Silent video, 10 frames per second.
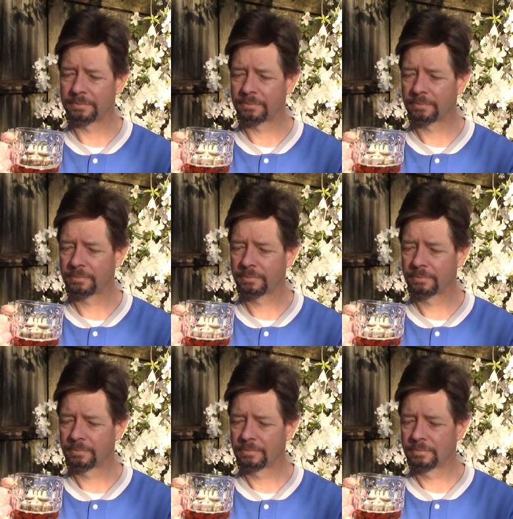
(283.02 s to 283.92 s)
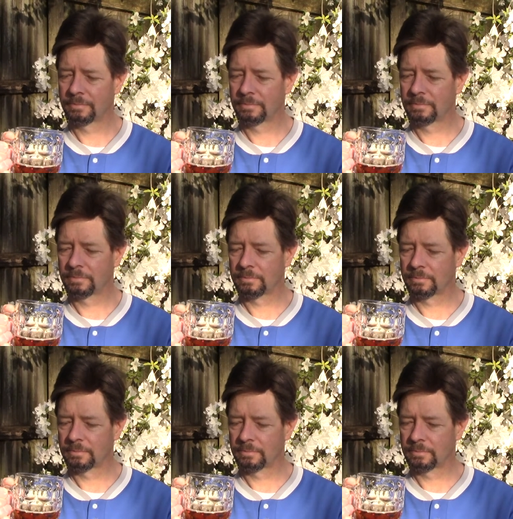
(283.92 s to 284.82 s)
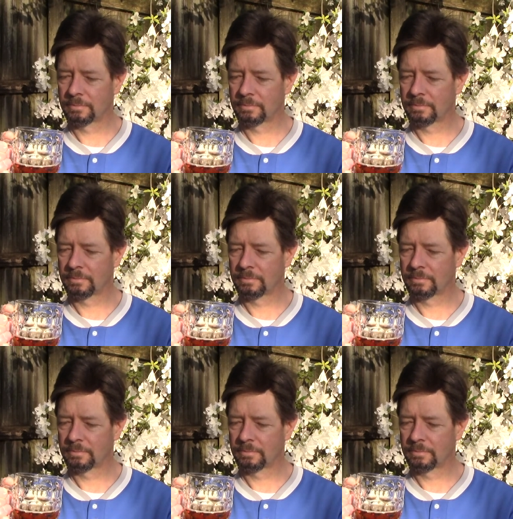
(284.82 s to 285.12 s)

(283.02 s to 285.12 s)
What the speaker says: (silence)